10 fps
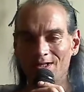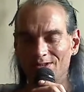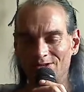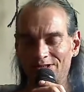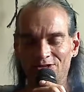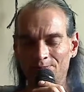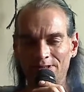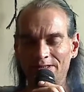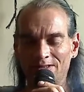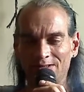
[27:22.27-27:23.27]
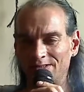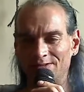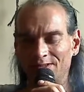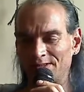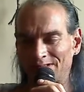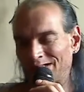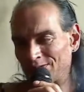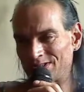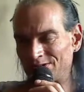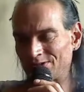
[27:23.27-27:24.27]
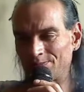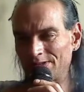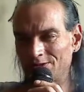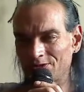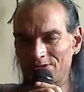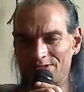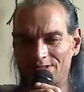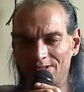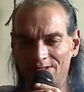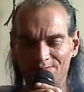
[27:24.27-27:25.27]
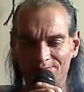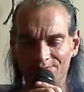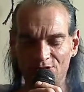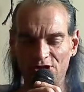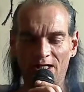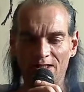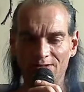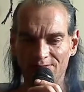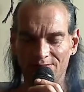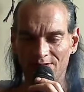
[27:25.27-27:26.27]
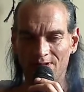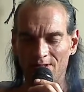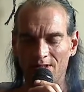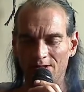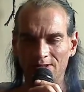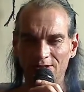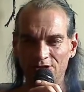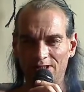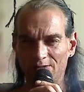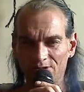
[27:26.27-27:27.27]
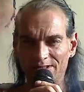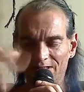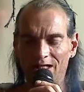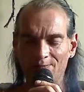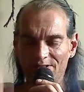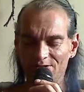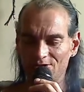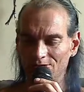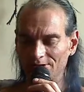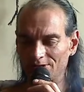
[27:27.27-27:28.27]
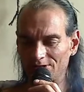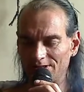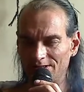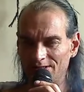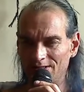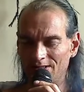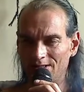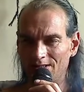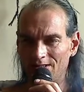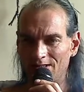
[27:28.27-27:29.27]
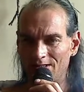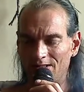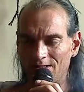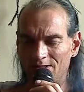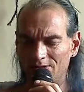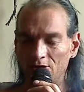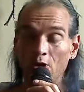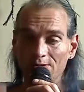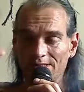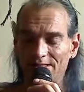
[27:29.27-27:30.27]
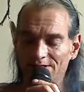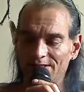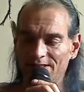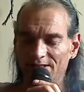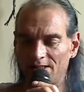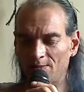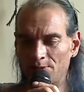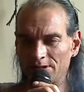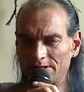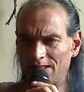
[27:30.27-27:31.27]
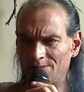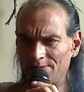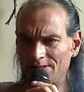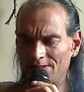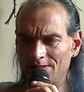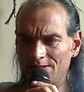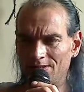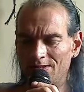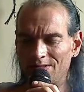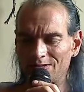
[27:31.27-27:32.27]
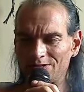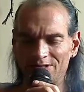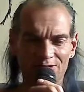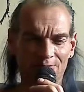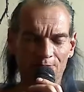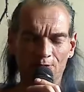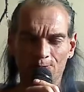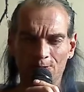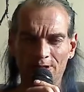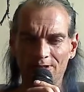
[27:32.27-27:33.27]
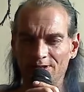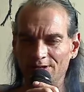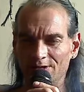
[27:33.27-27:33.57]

It's like somebody on I was in somebody else's chat, or not chat. It was like comments earlier today, or no, it was last night, and I put a comment, said something to a friend,